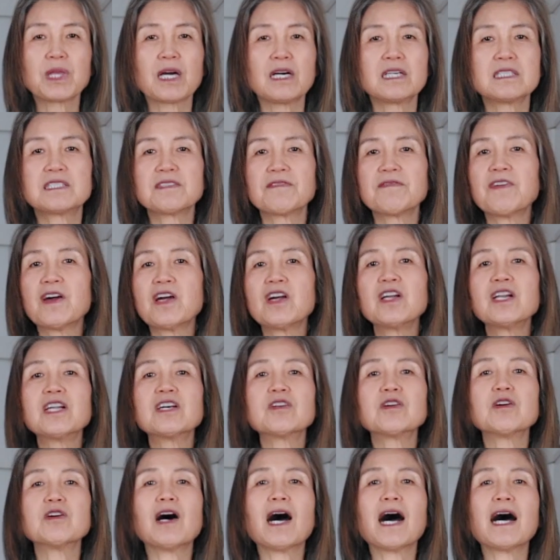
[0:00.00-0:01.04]
There's very
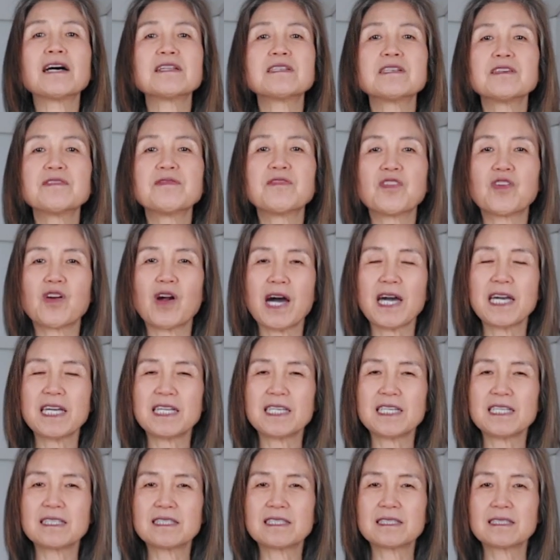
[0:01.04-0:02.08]
little other
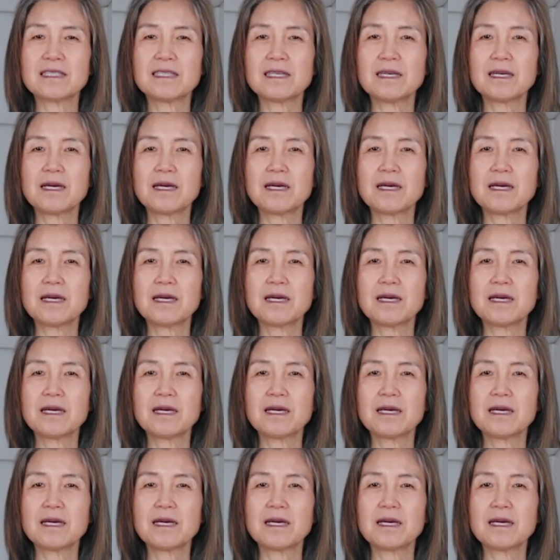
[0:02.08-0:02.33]
varieties.